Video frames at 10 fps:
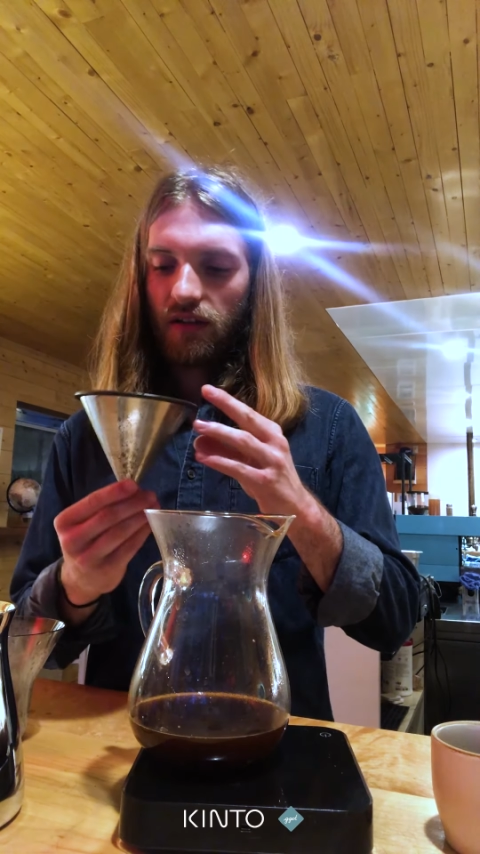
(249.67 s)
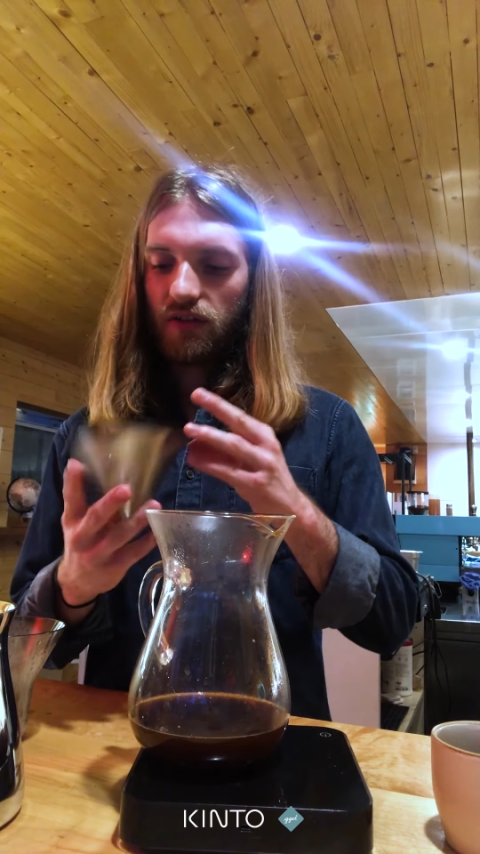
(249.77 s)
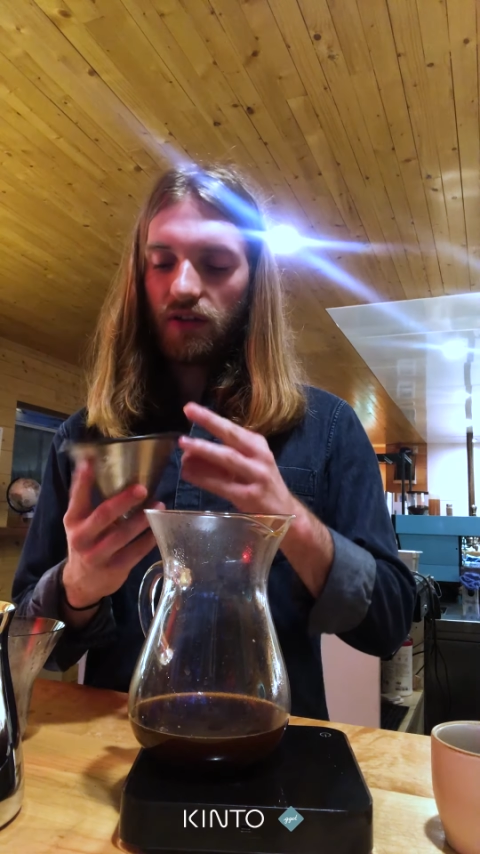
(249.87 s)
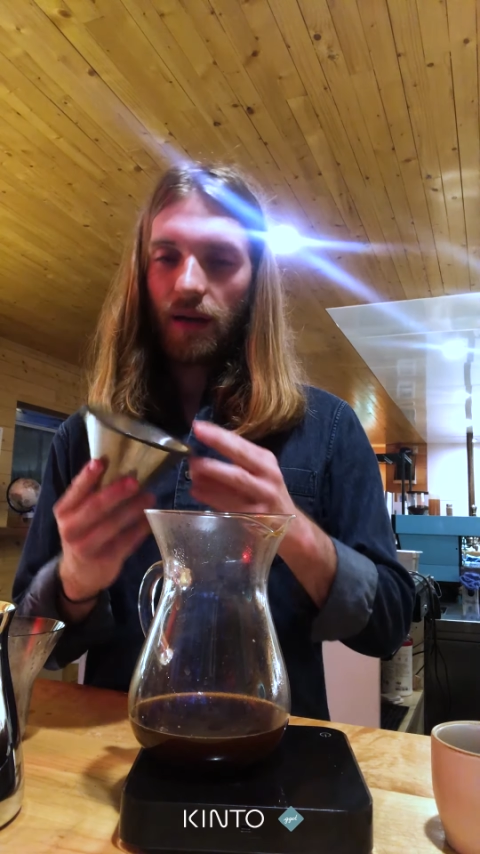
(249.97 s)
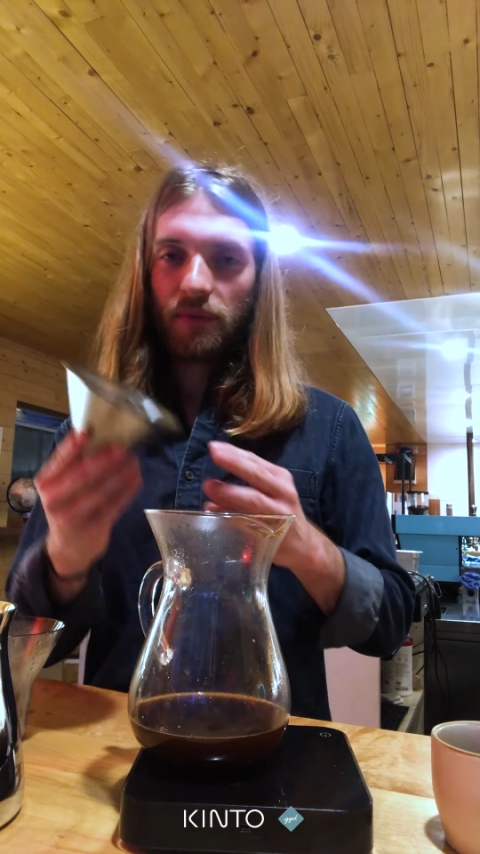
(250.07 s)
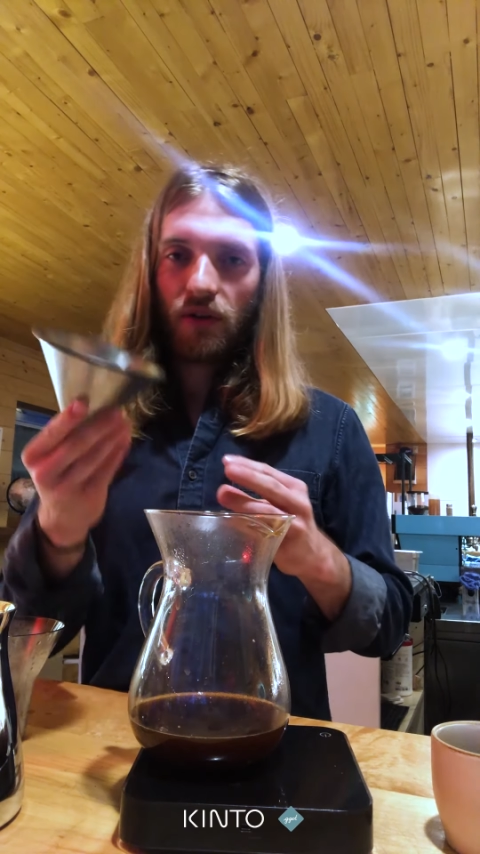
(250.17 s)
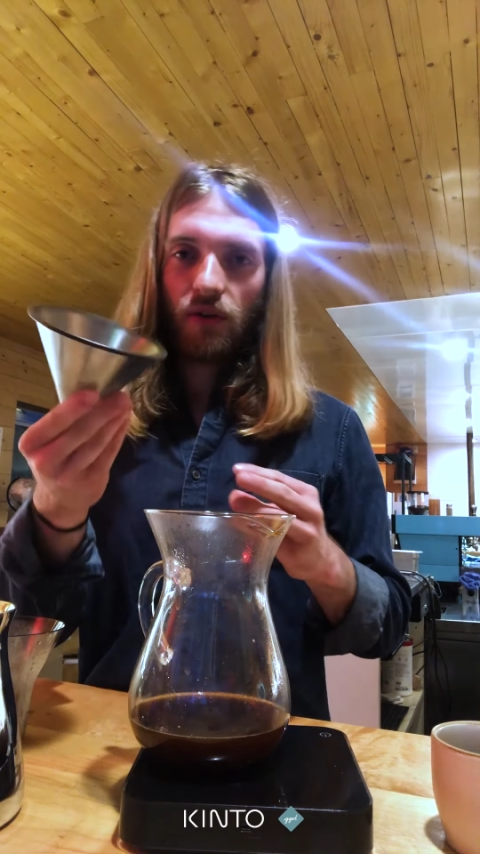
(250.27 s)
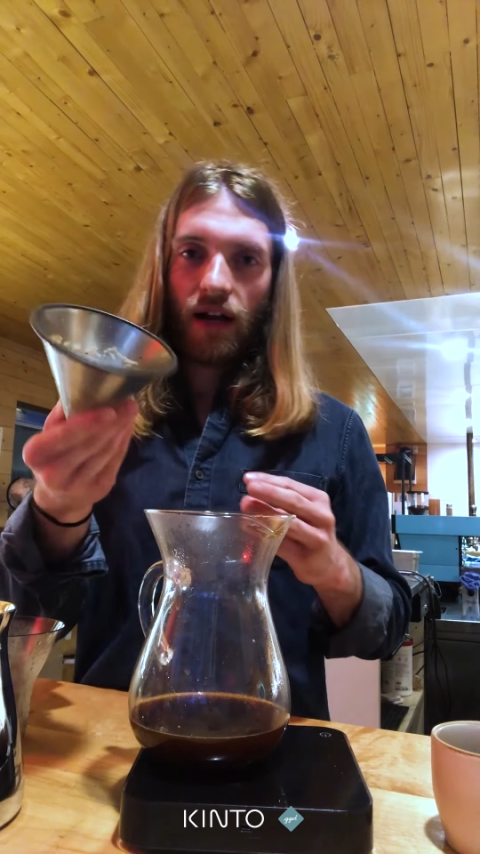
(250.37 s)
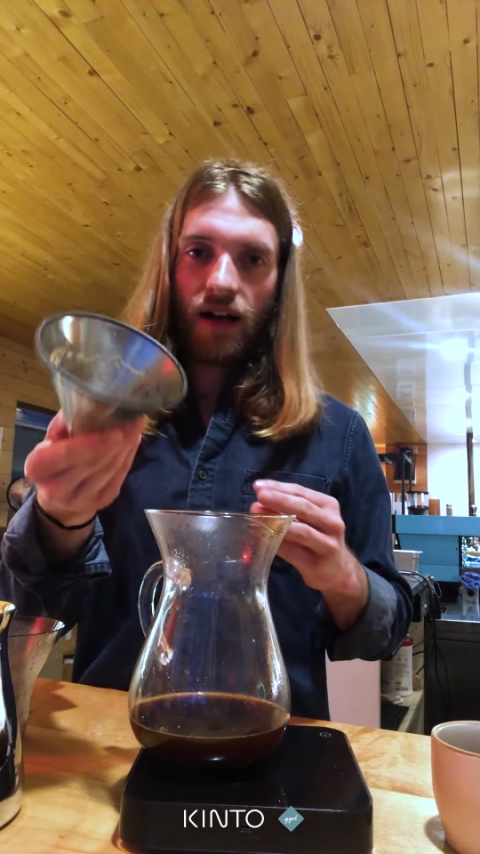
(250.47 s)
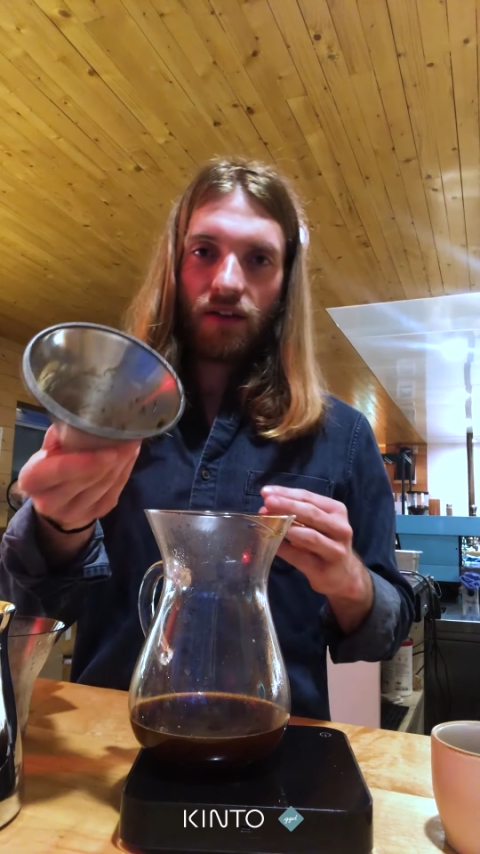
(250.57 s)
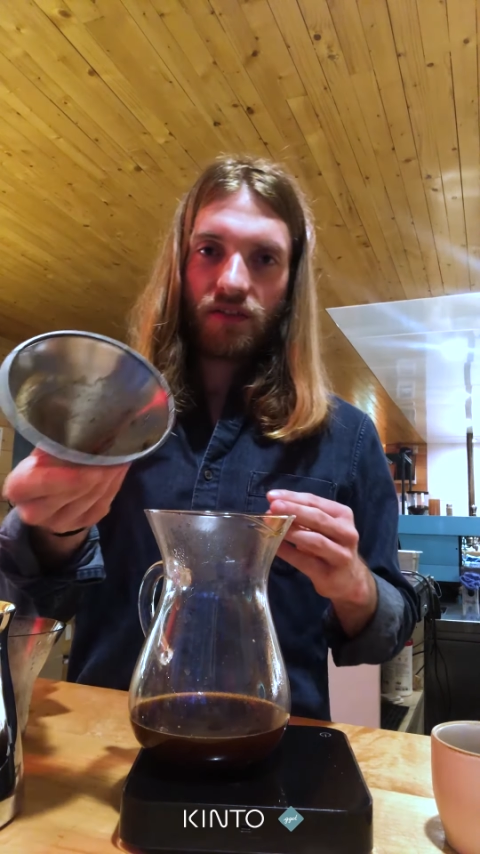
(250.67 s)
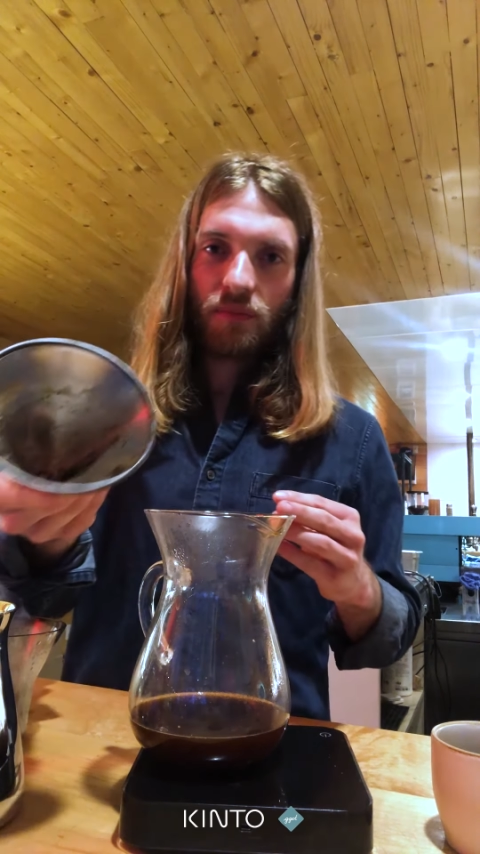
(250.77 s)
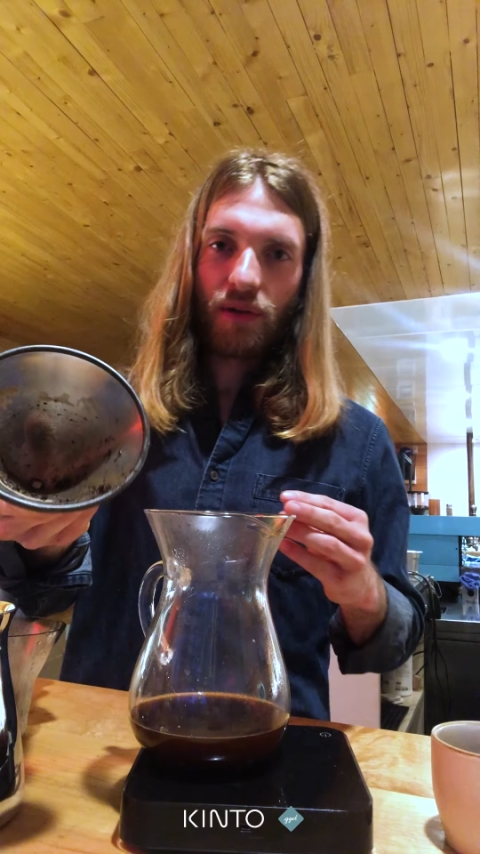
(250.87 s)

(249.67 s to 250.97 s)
So you dump the grounds,